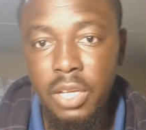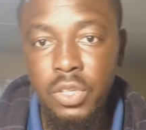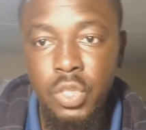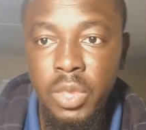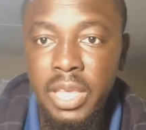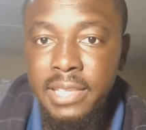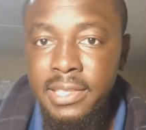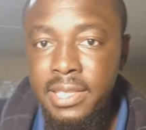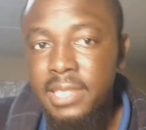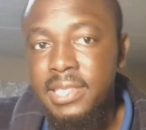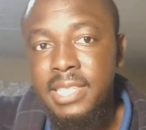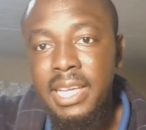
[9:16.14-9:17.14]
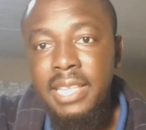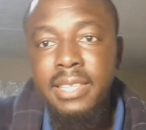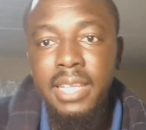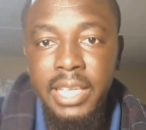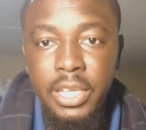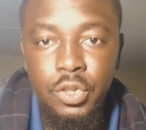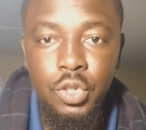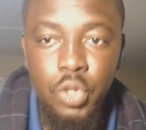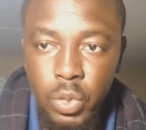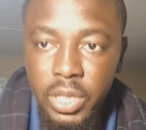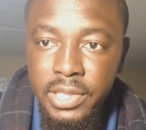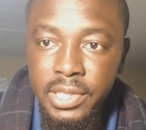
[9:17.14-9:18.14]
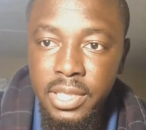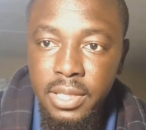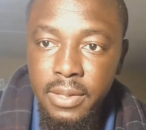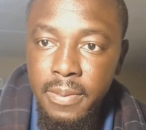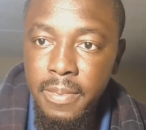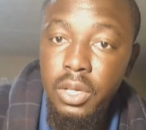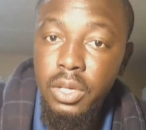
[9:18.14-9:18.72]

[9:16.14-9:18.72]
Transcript: So that's the Santa Gertrudis.